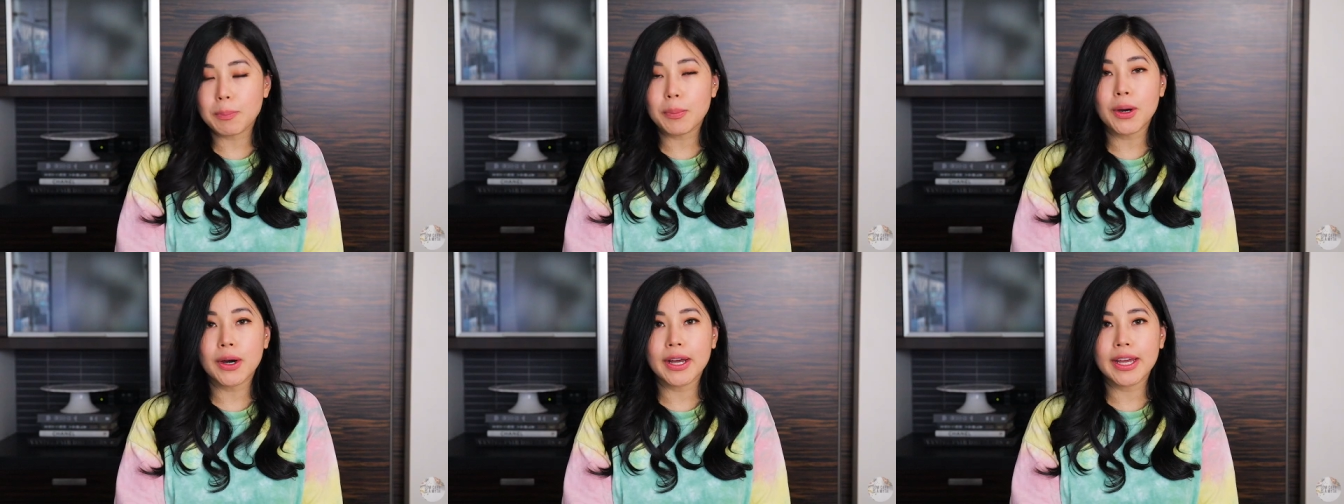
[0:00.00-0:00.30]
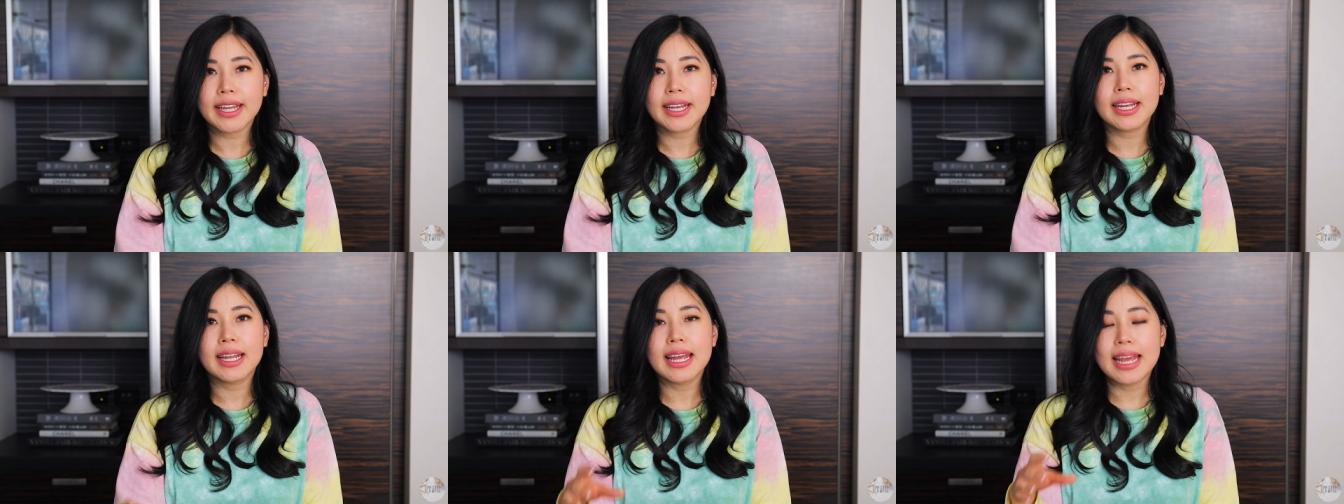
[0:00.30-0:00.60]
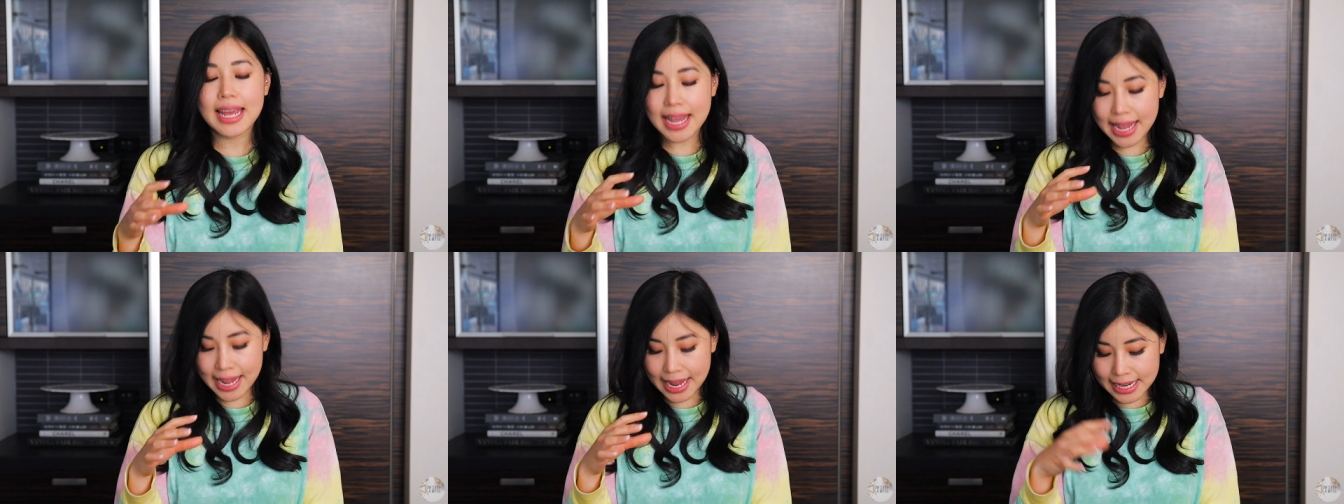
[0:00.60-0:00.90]
put
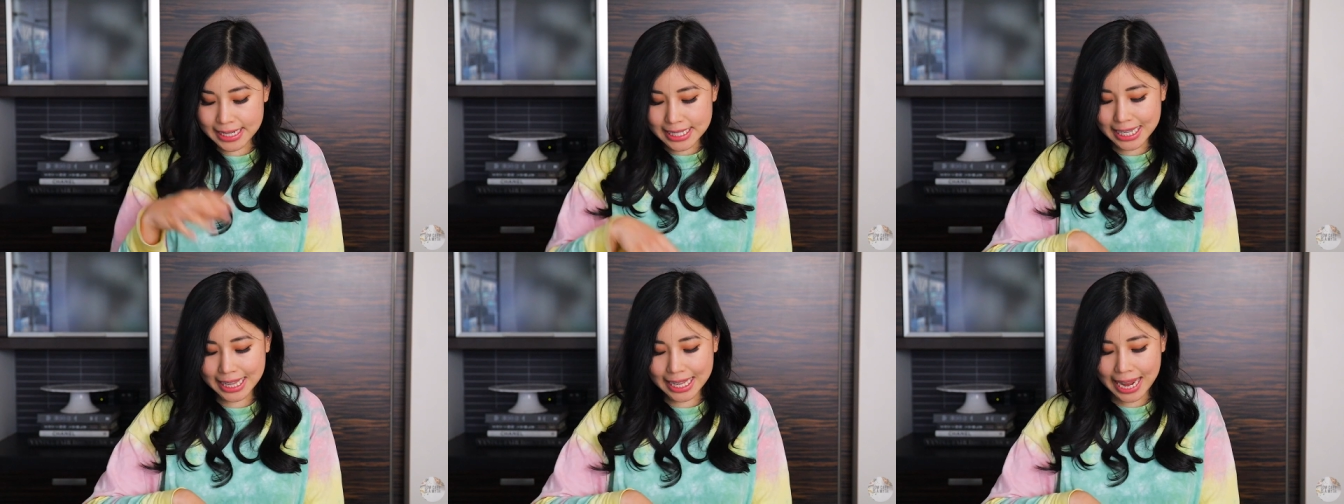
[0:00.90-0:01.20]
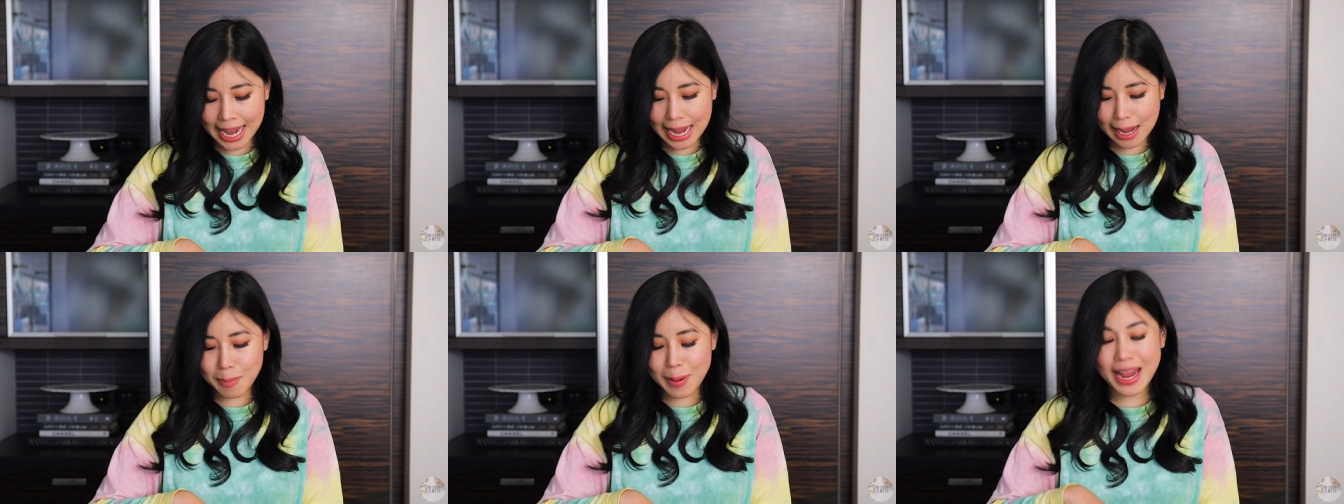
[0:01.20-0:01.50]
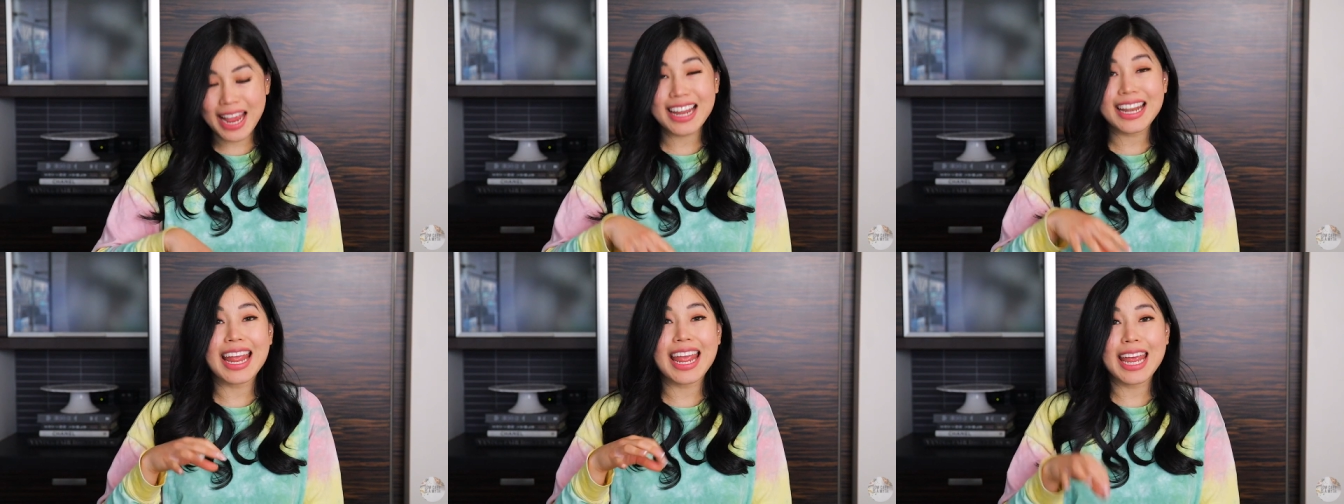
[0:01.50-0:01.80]
into the cake
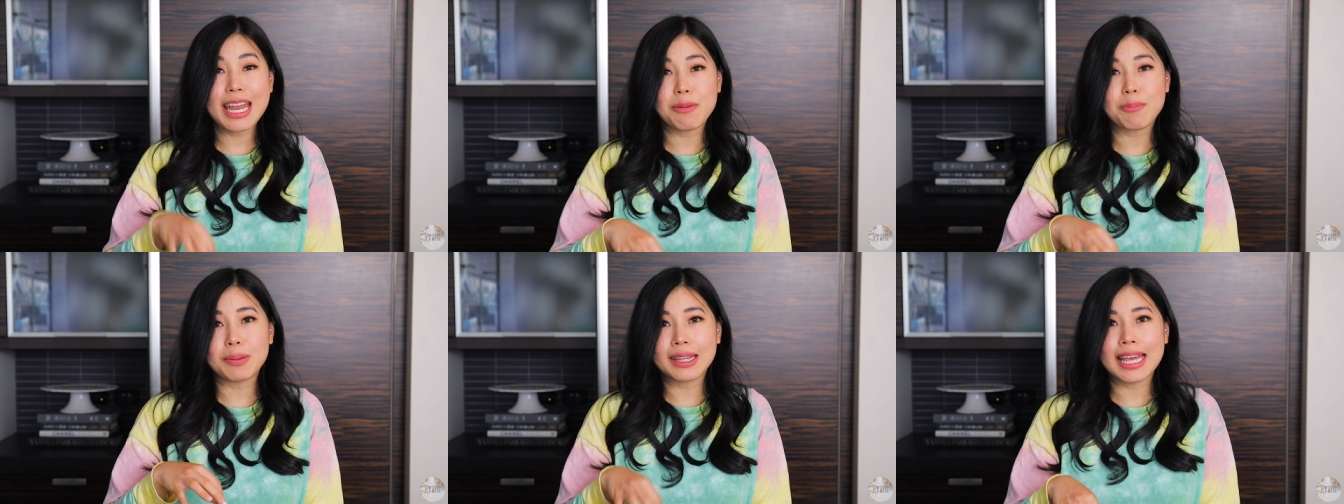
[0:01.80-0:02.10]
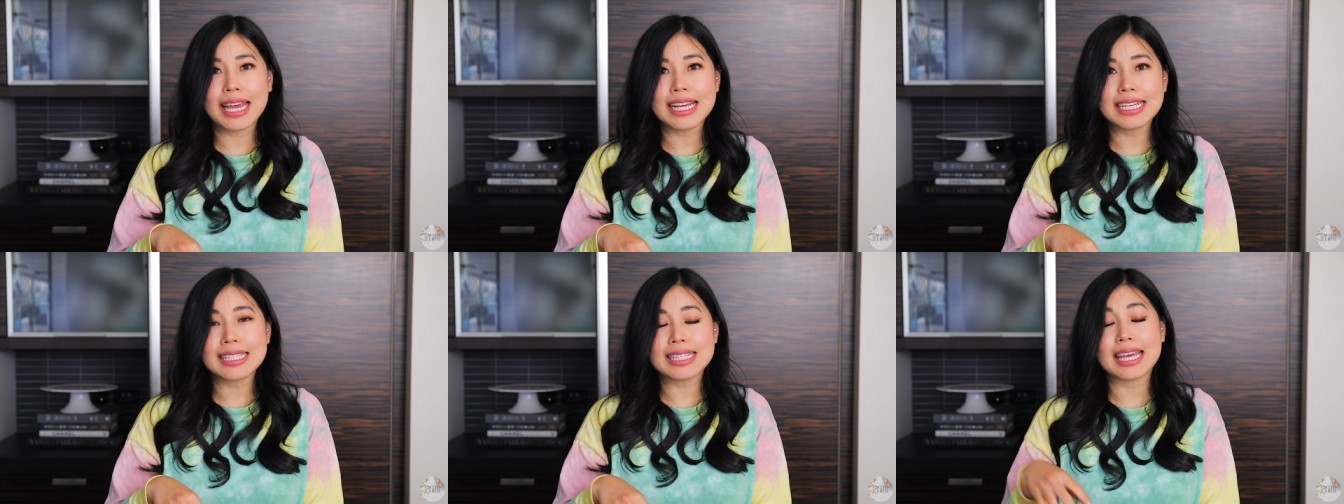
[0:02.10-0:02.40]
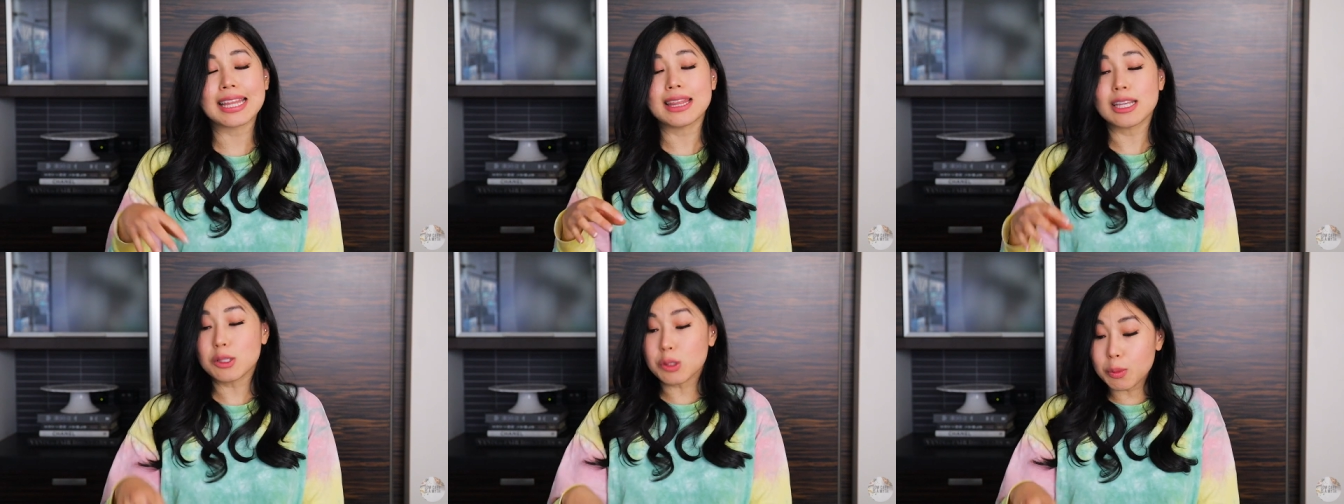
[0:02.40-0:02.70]
pan in place.
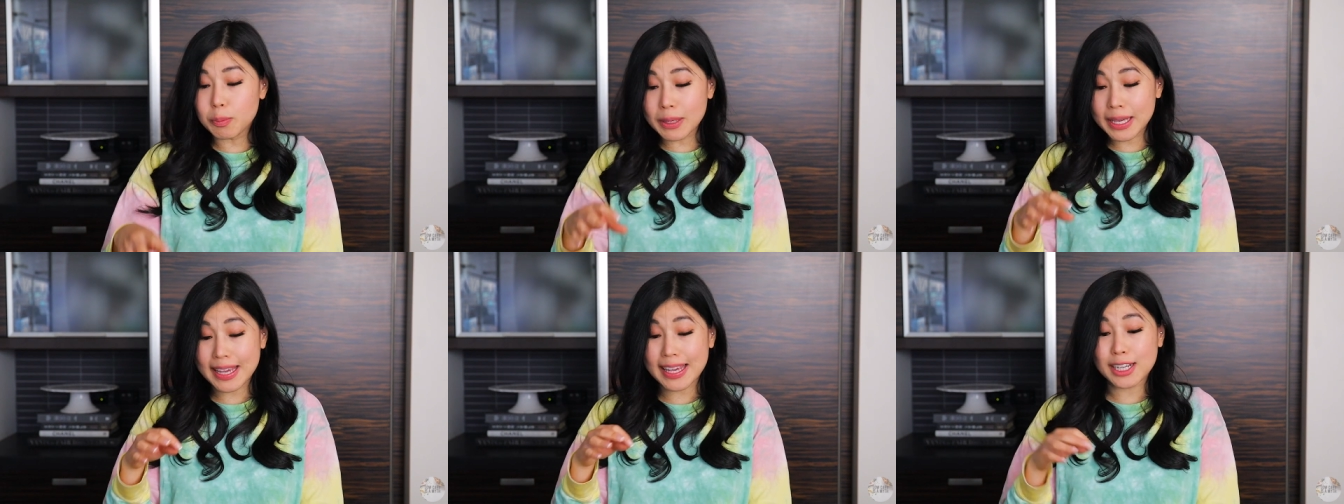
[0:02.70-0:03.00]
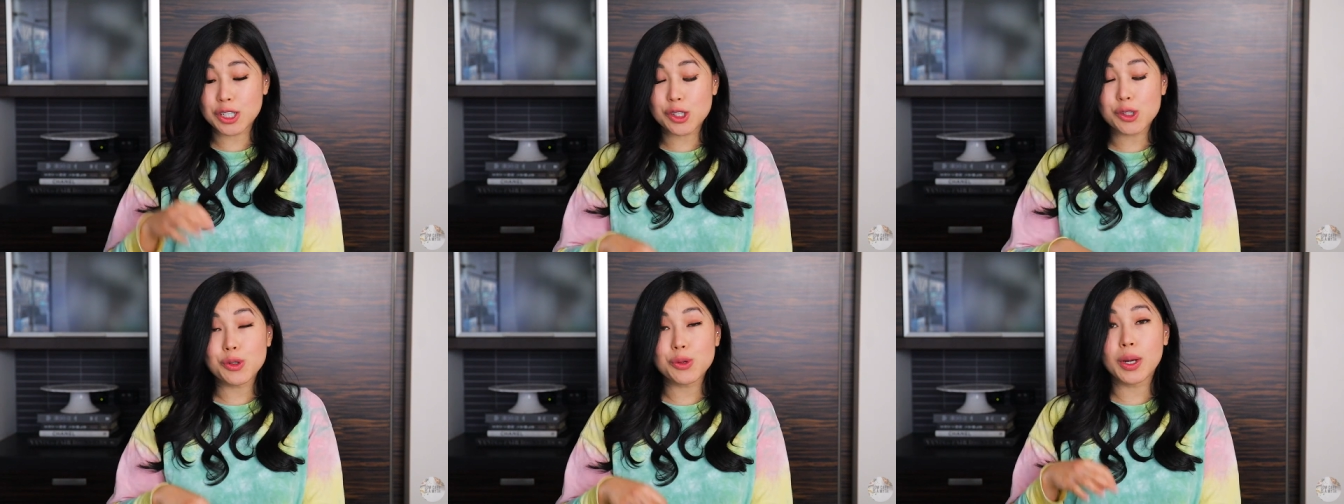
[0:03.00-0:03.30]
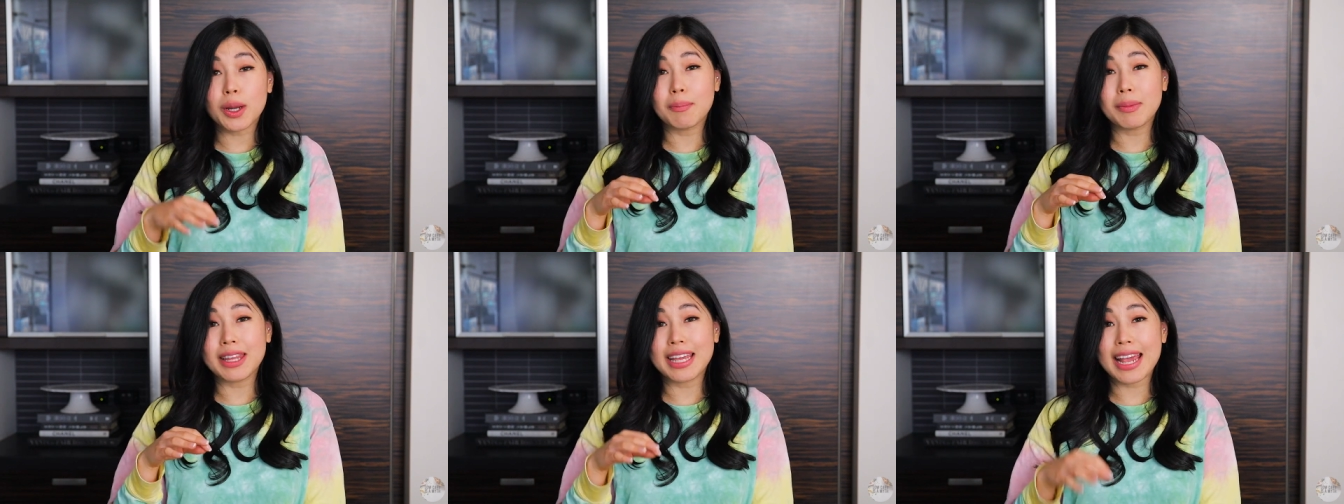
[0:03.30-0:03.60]
And this will be
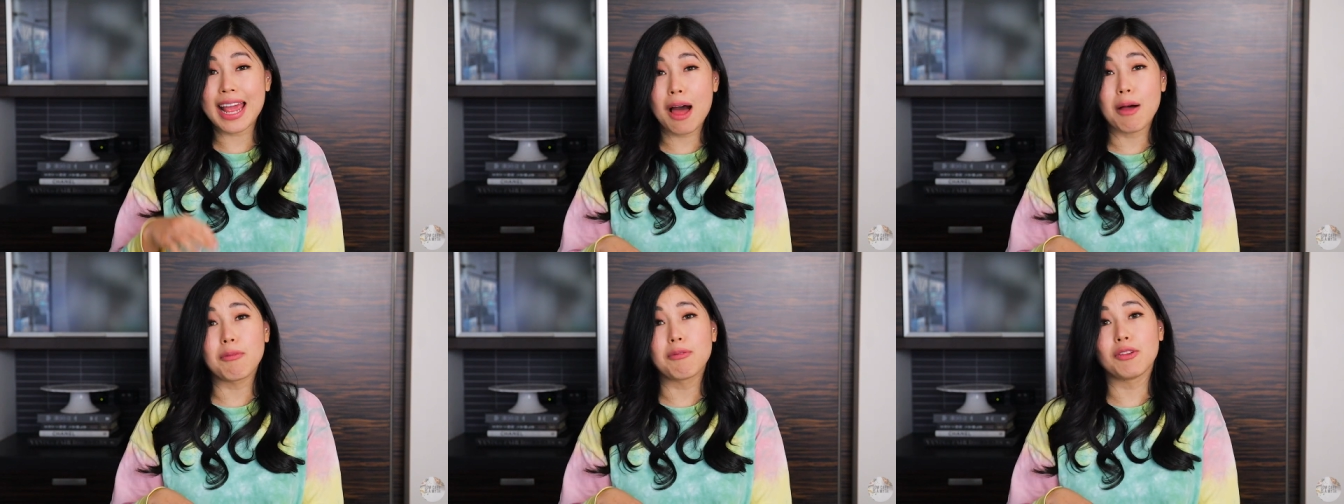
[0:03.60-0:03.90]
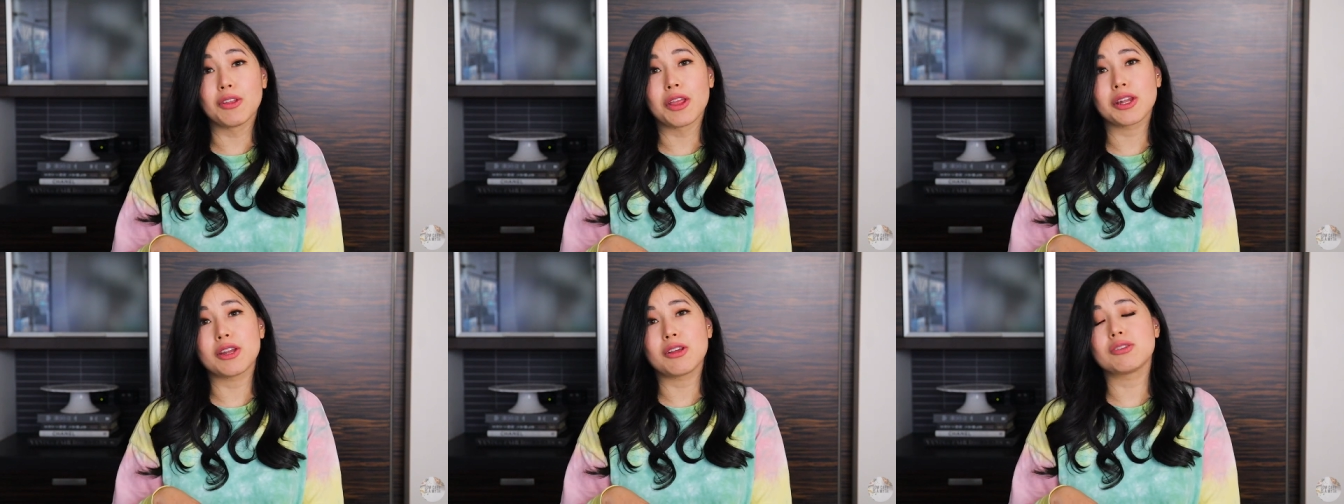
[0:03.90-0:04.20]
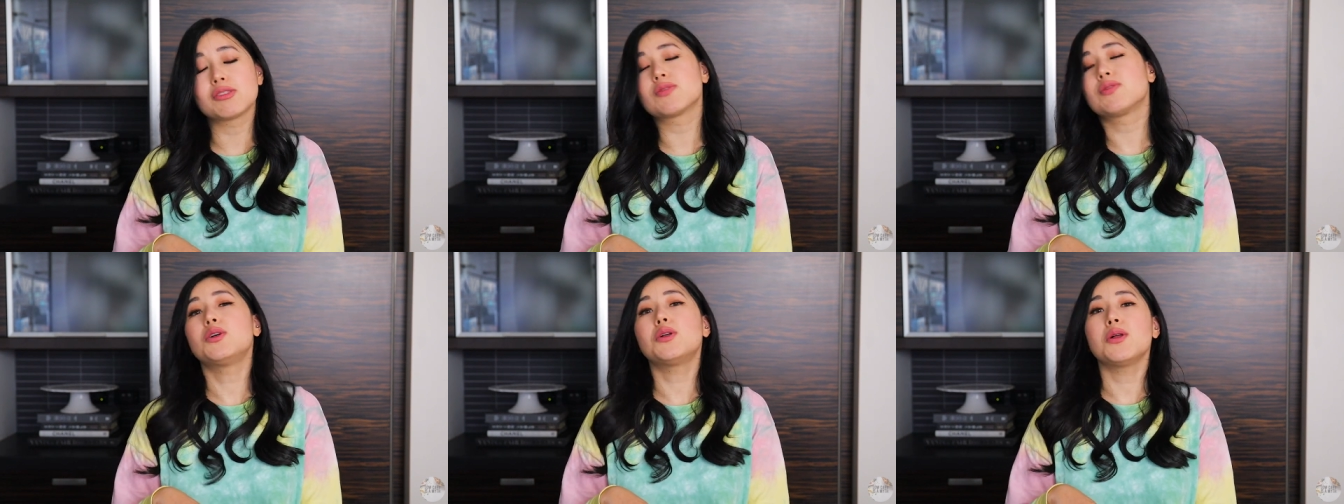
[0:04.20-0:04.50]
extremely helpful and
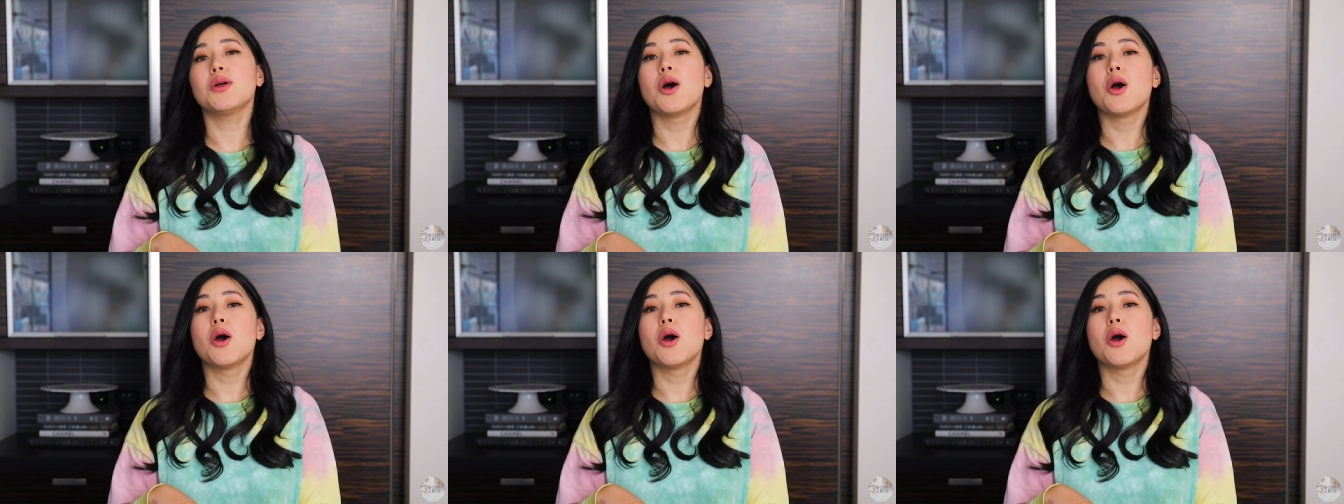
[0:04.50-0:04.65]
useful